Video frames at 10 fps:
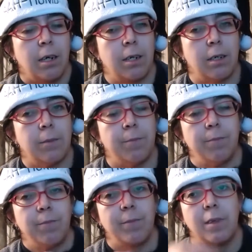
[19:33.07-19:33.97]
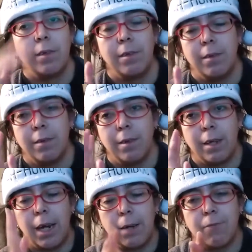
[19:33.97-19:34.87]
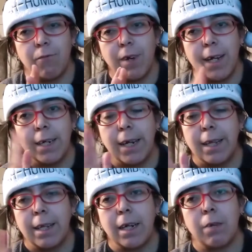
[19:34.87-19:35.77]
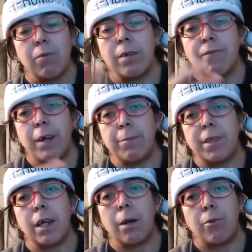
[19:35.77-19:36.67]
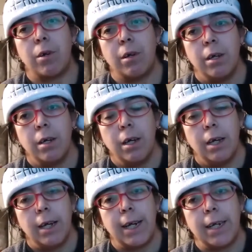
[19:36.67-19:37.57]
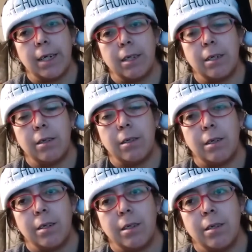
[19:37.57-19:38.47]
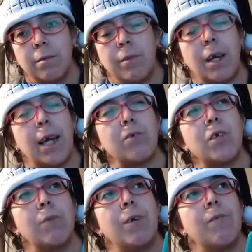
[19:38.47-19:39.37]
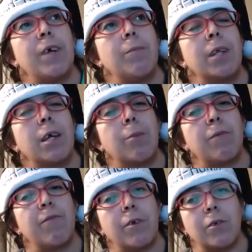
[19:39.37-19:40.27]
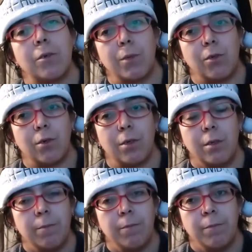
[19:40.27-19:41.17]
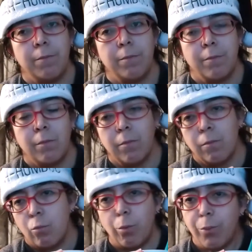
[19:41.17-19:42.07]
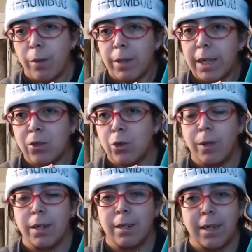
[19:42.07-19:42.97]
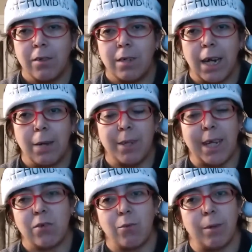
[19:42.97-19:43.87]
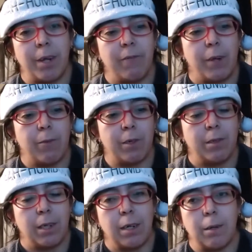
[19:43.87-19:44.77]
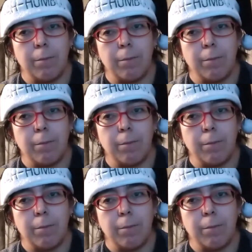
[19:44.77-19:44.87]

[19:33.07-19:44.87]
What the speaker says: I've read, and then I read Phantom of the Opera. And actually, I read Phantom of the Opera first, which we'll probably get to on another day, but that's one of my favorite